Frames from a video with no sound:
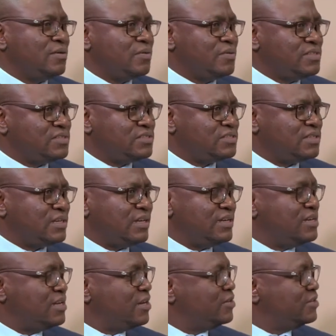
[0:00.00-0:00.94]
which mm.
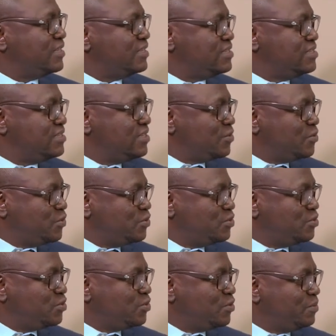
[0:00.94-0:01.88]
I doubt I did a good
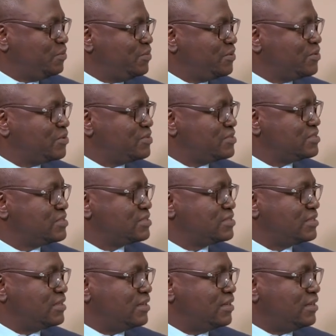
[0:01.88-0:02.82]
job
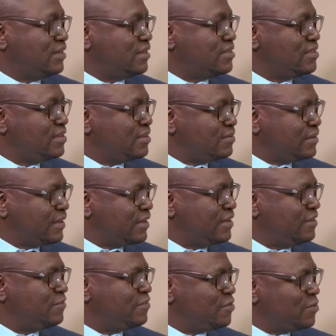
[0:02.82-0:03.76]
because I think I
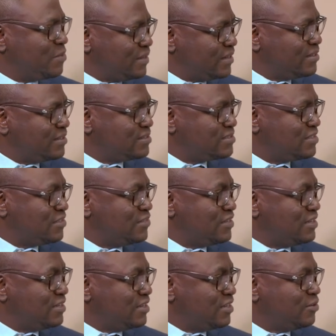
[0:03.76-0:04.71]
can fail my grade
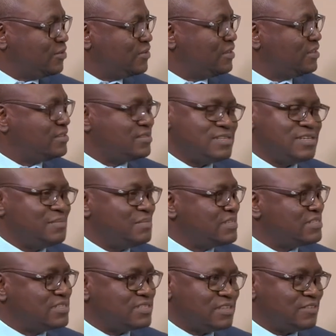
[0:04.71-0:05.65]
7 now. The
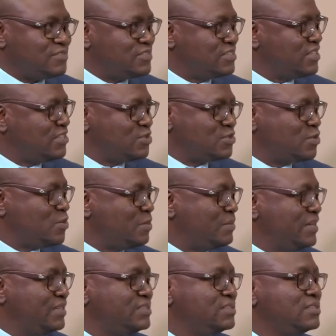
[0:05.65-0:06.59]
syllabuses have changed so
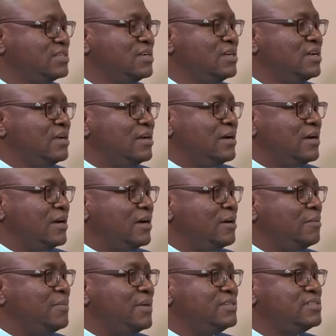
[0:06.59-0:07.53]
much.
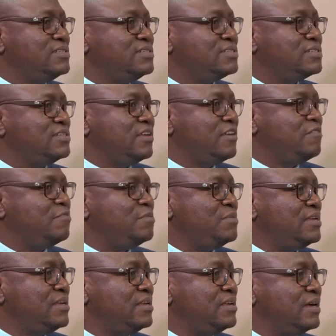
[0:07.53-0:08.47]
Uh, but it gave
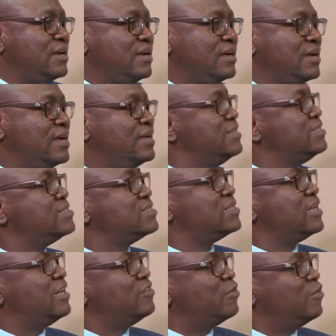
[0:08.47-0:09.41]
me uh, an
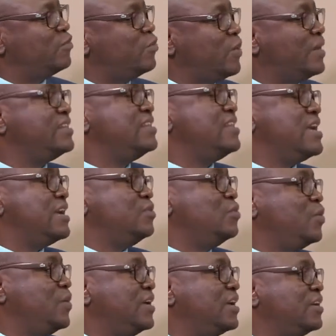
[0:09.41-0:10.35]
insight of what they are
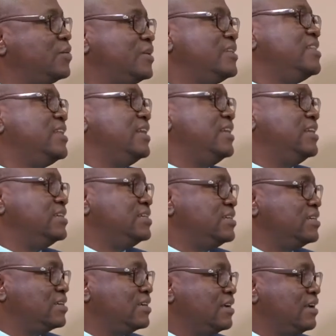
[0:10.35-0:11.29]
doing and what they are
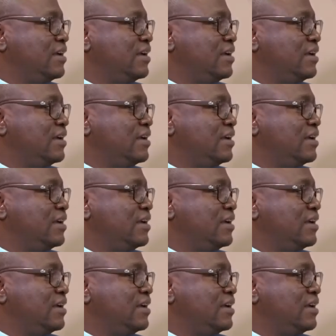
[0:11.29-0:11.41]
learning